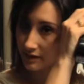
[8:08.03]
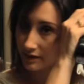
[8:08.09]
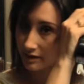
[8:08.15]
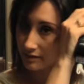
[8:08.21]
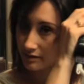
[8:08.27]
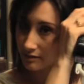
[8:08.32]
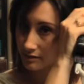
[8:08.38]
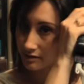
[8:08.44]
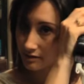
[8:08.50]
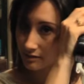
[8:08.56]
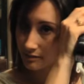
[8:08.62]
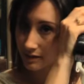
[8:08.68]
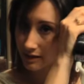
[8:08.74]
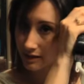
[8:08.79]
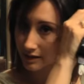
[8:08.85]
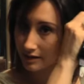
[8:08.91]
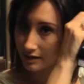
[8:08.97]
flat irons you
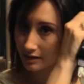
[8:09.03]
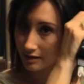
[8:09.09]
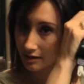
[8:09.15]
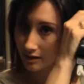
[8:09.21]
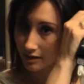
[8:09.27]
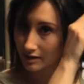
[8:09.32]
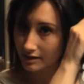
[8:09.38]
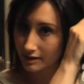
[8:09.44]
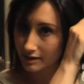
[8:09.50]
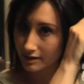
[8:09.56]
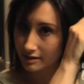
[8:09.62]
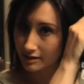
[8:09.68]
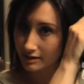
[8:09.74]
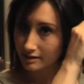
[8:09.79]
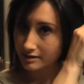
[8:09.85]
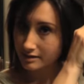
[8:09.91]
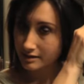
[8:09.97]
might get it caught like
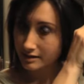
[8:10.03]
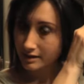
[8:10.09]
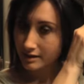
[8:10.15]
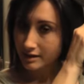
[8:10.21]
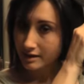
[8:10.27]
this